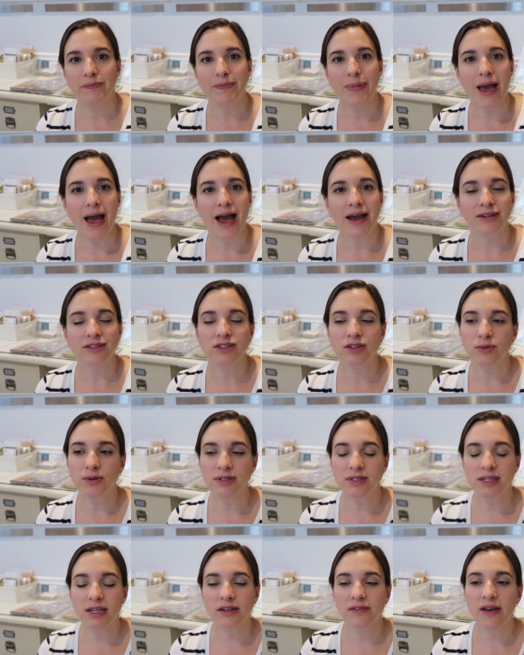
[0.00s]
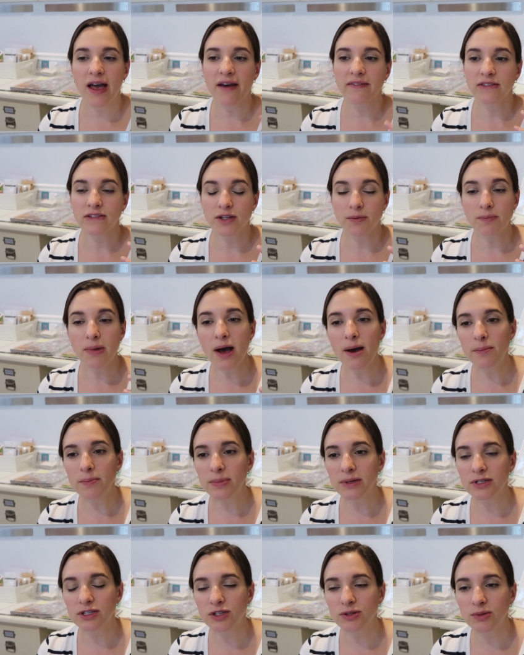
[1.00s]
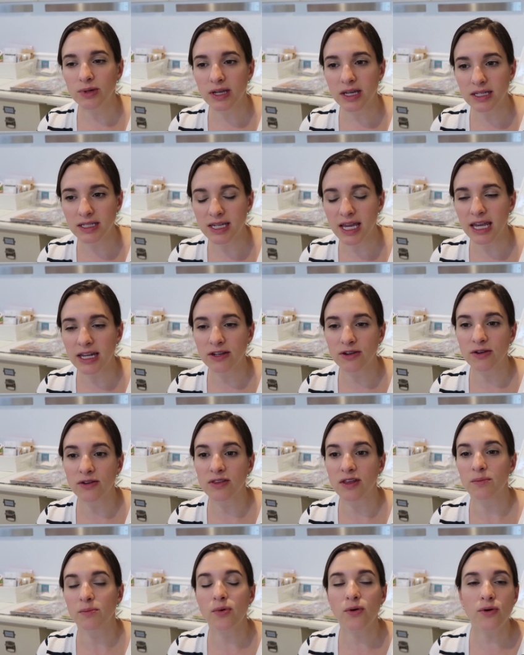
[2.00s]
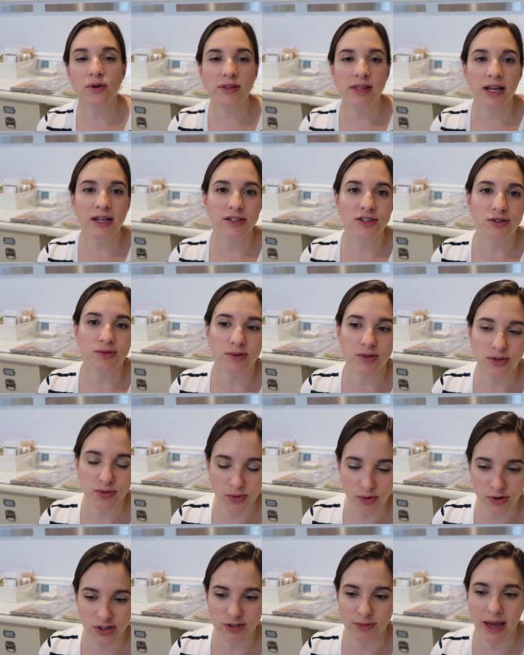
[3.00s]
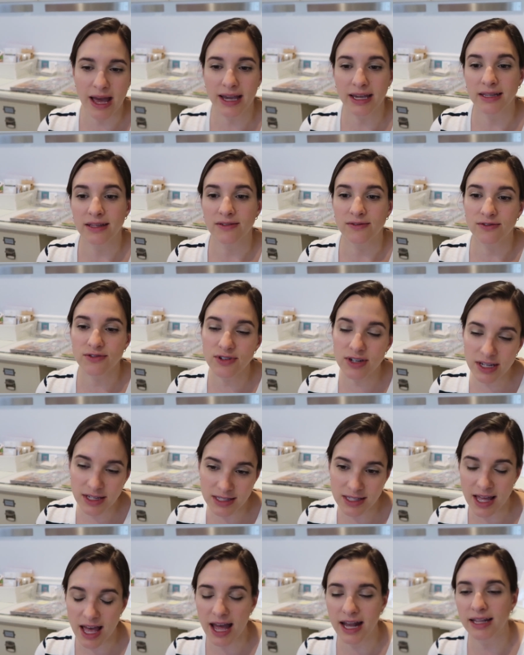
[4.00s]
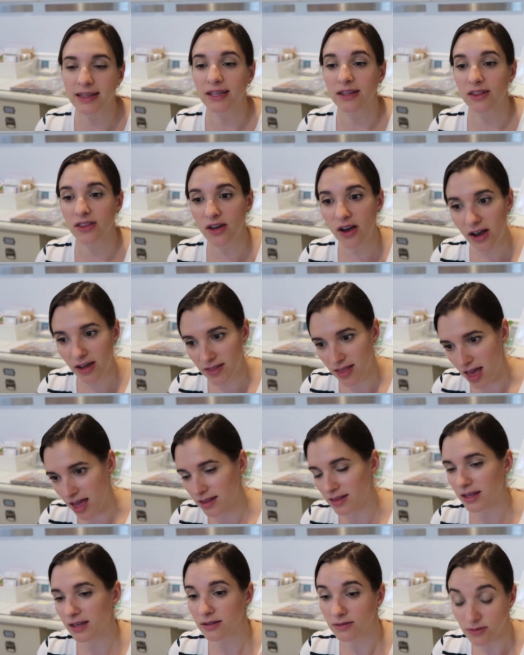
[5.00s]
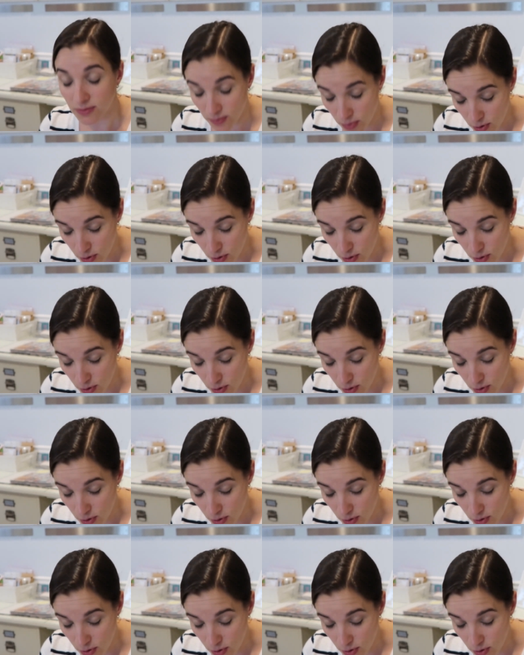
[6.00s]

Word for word: bag. So instead of having to pump into a container and then pour that into a storage bag and then freeze that and then thaw that and then